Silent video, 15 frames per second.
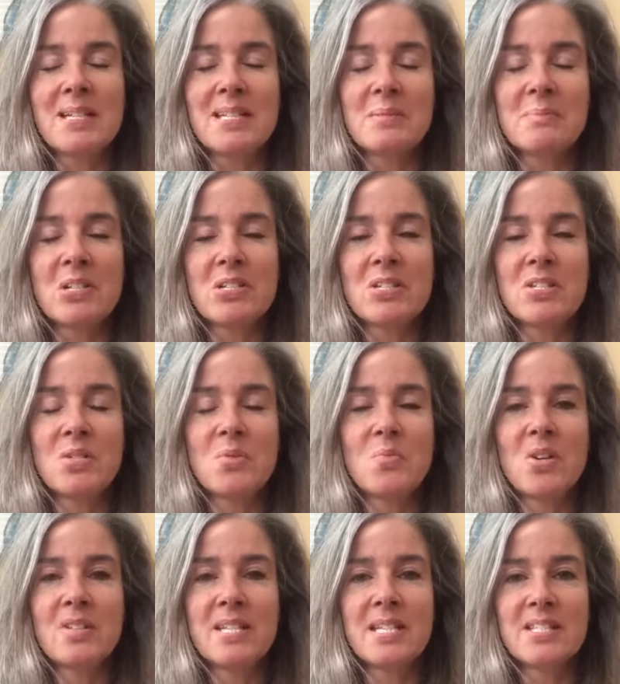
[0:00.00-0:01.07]
as much as you
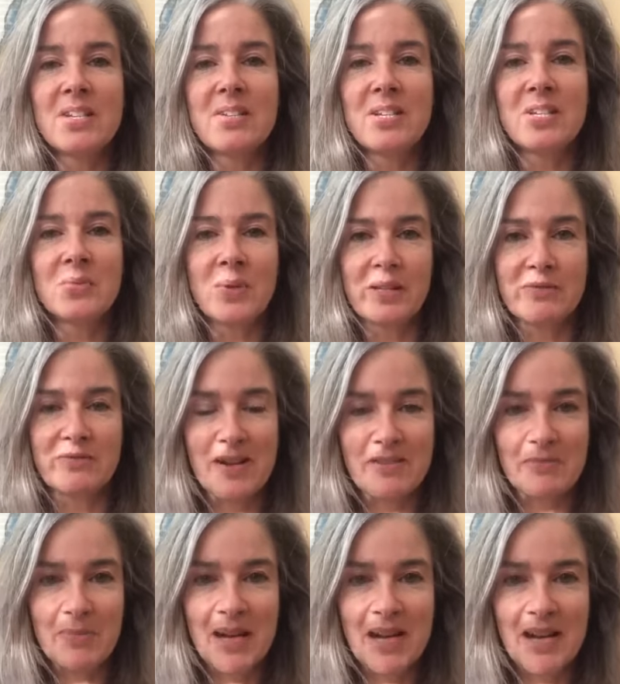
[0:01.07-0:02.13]
want, it's only
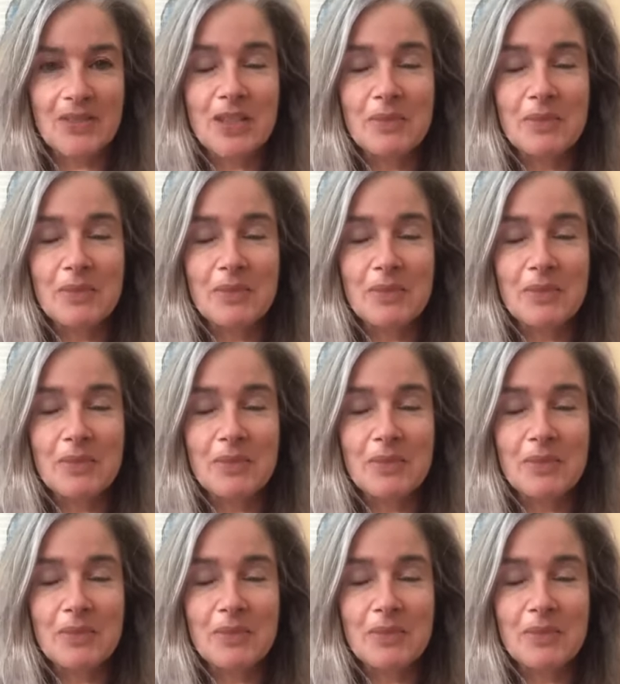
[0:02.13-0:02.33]
£25.